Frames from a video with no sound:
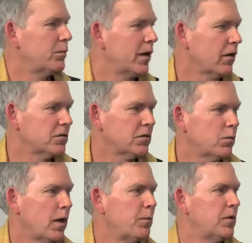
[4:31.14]
by comparison
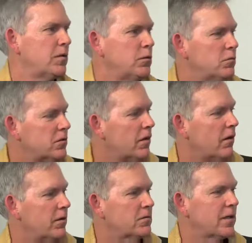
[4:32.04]
to, I mean, the used
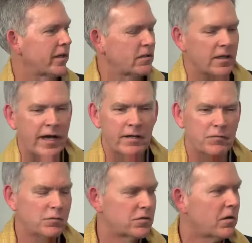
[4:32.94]
car, thats like a line
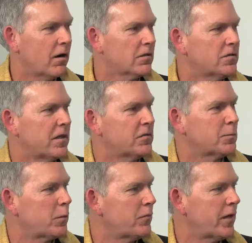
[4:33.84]
of used car
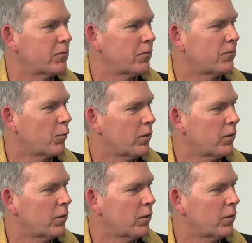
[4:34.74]
salesmen we've had for